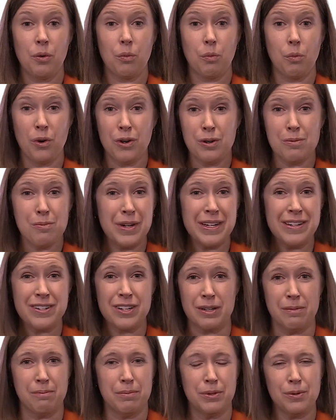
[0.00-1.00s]
warm
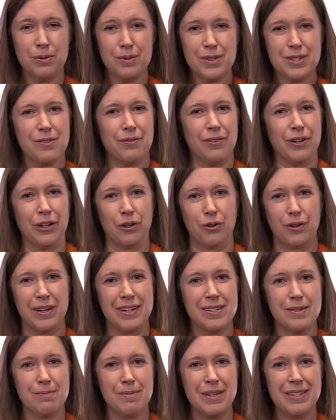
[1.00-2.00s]
winter boots for
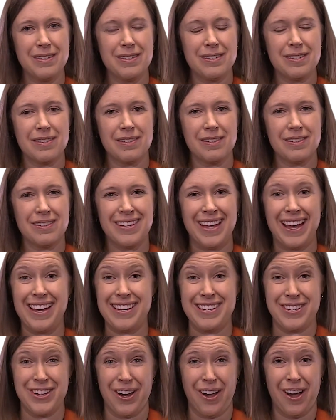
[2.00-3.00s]
Christmas, a
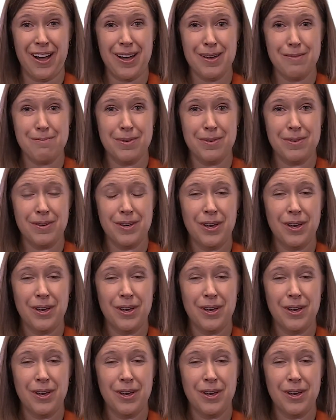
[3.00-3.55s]
job,